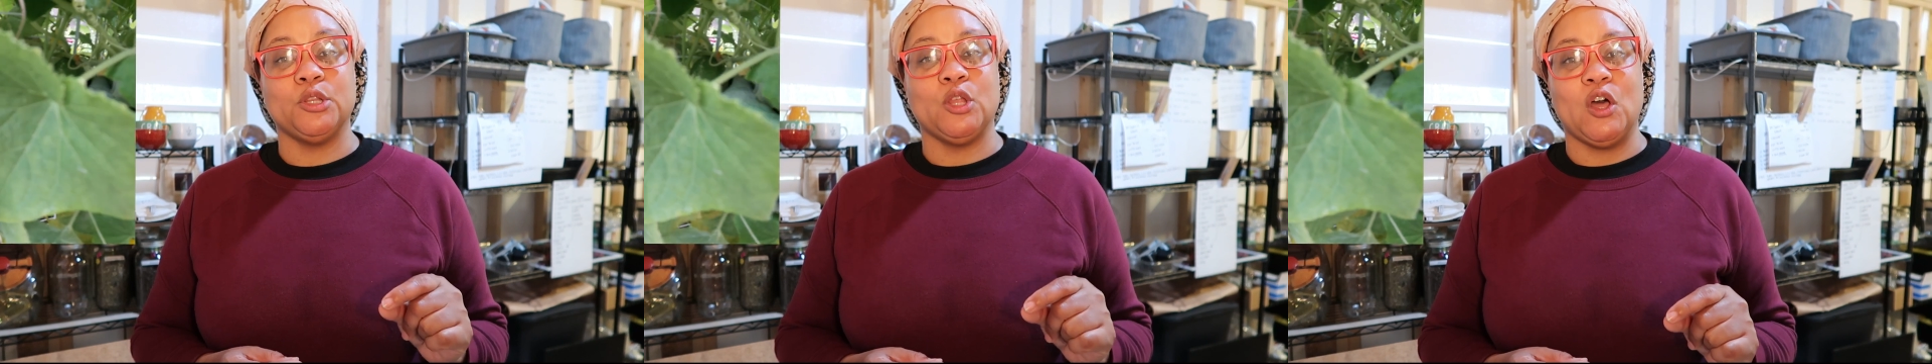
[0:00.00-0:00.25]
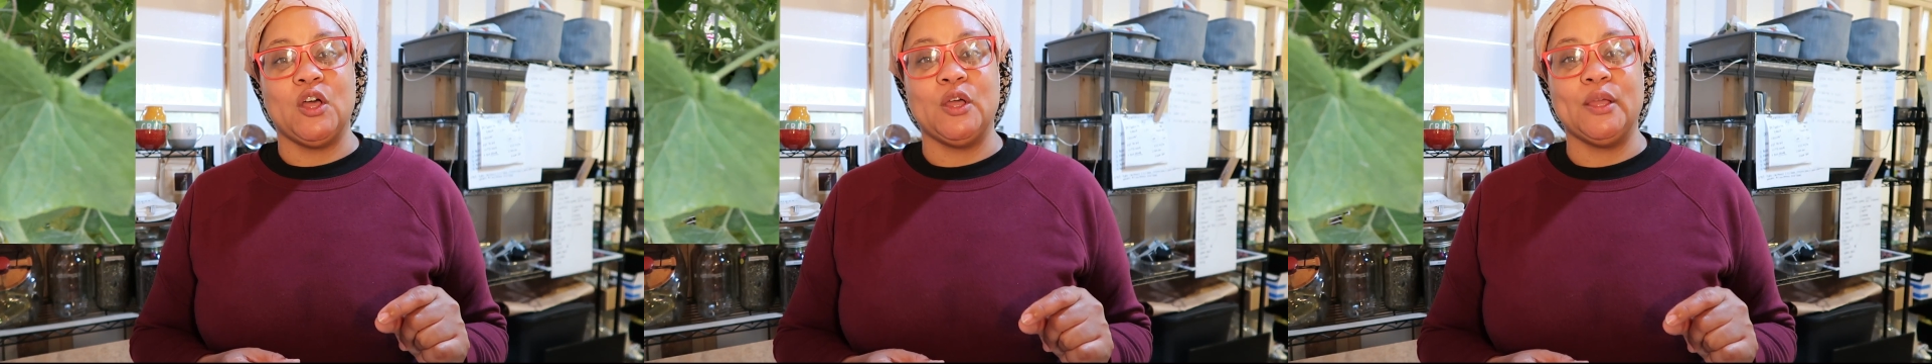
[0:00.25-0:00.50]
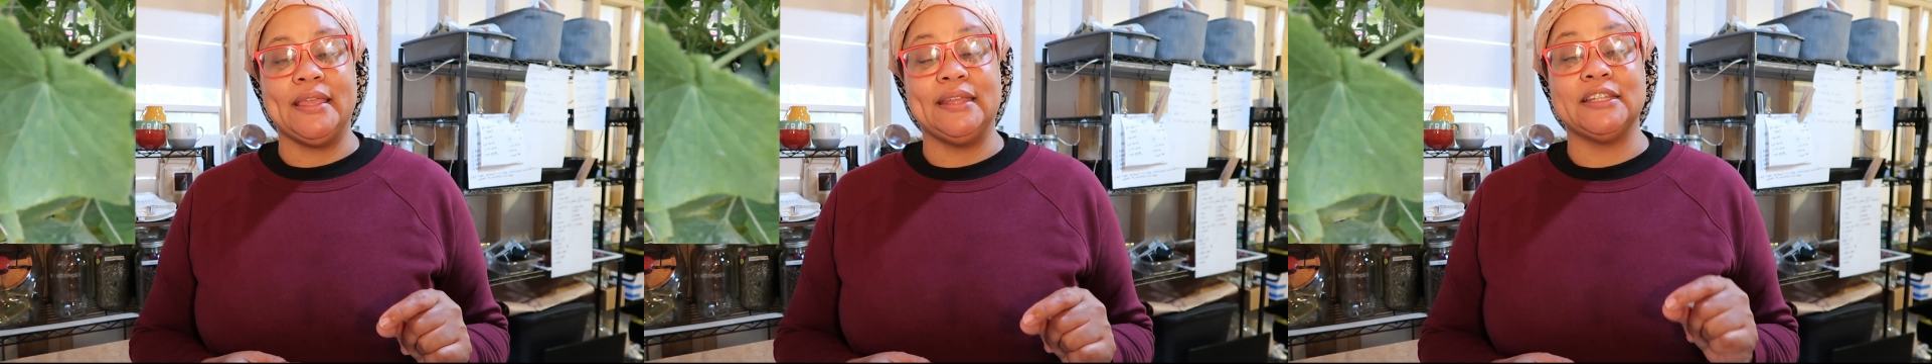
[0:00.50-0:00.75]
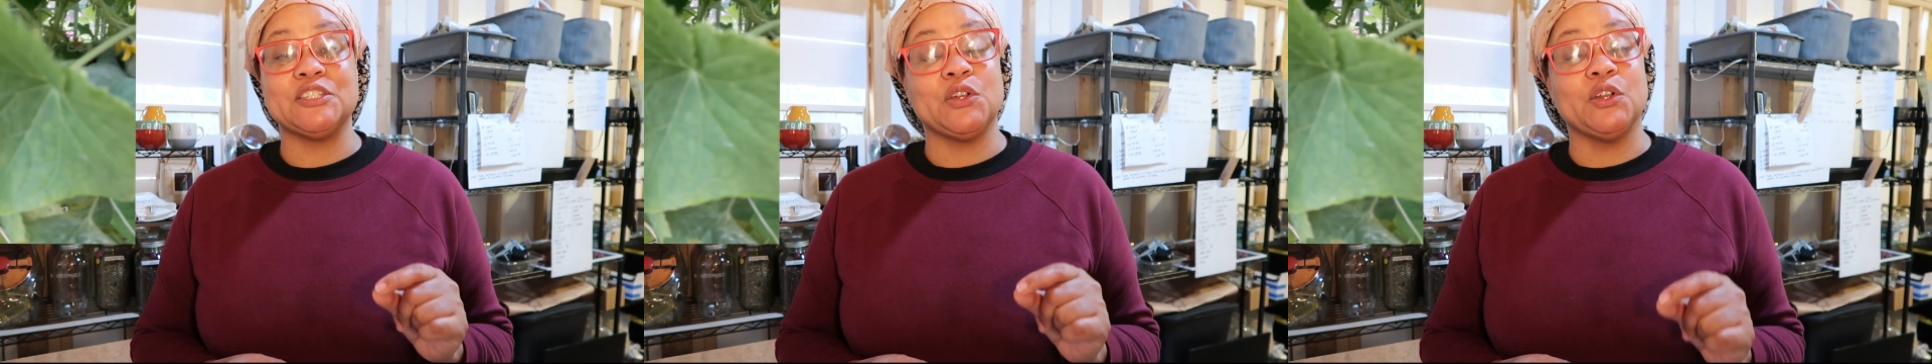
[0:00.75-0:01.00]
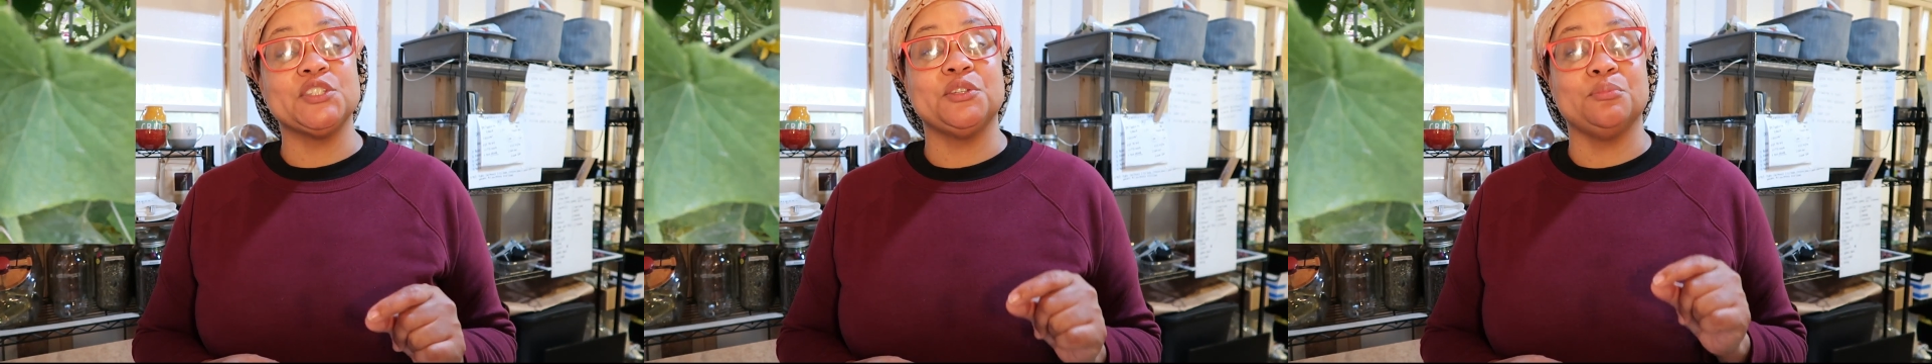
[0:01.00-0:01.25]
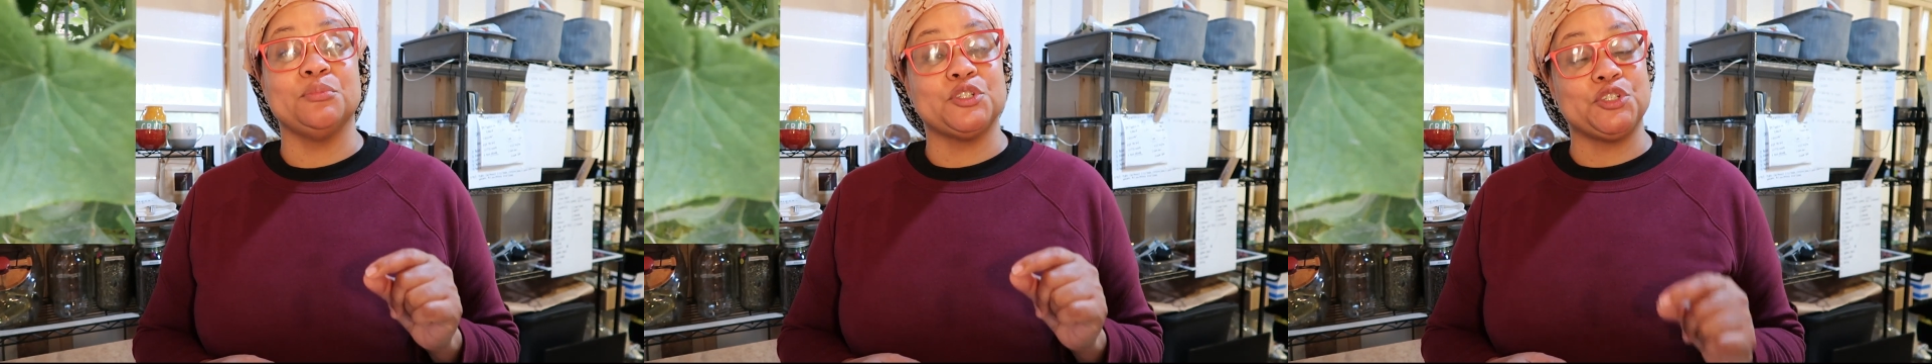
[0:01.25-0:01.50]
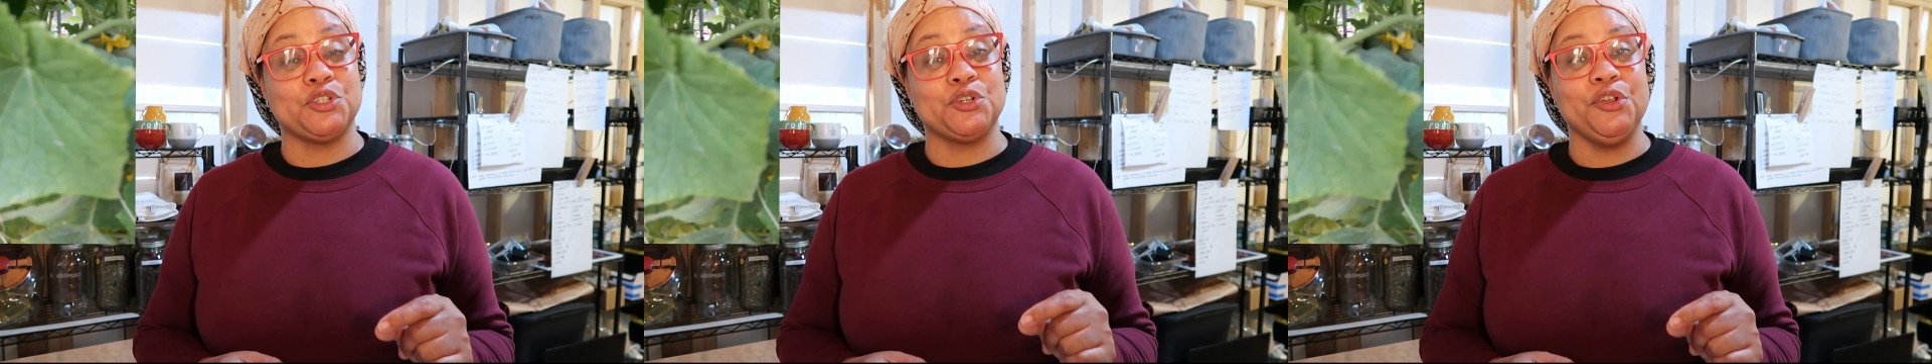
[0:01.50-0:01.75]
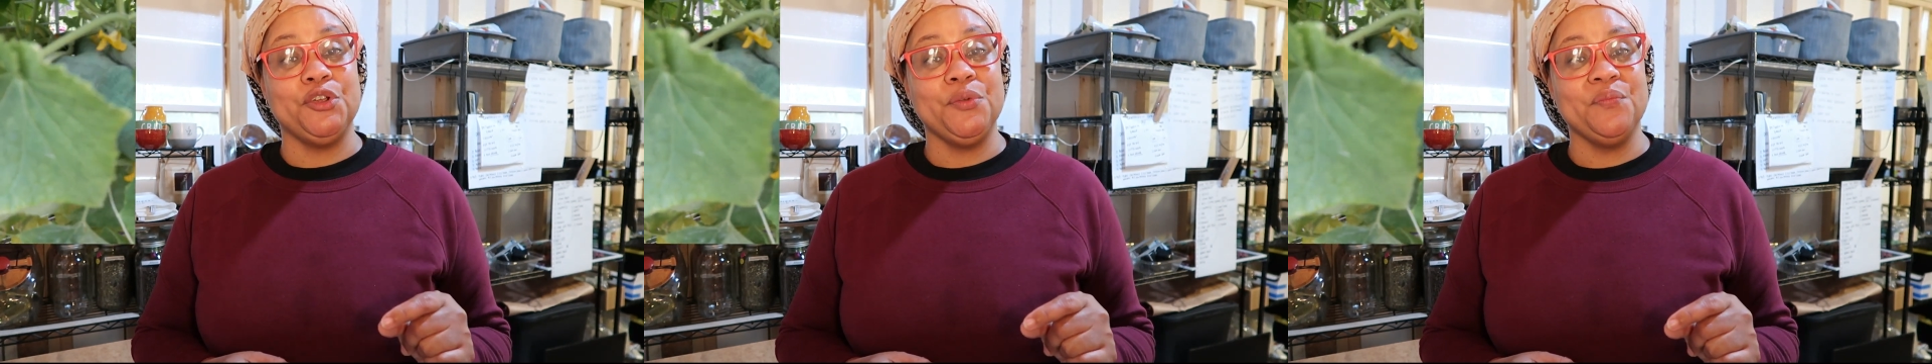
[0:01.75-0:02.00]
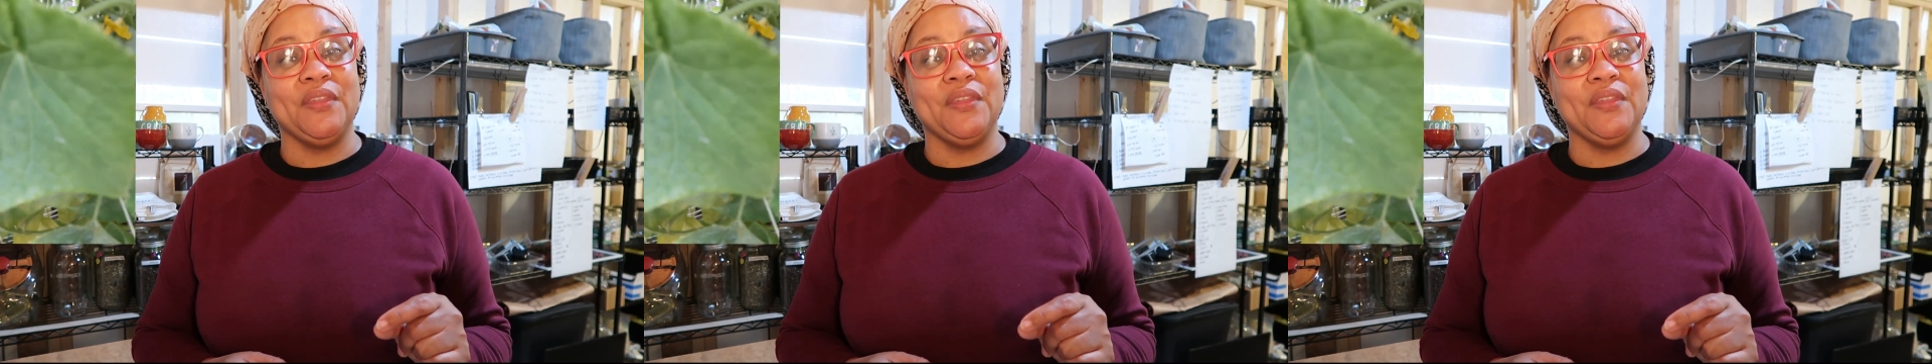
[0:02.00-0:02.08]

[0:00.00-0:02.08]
long and it starts to mature,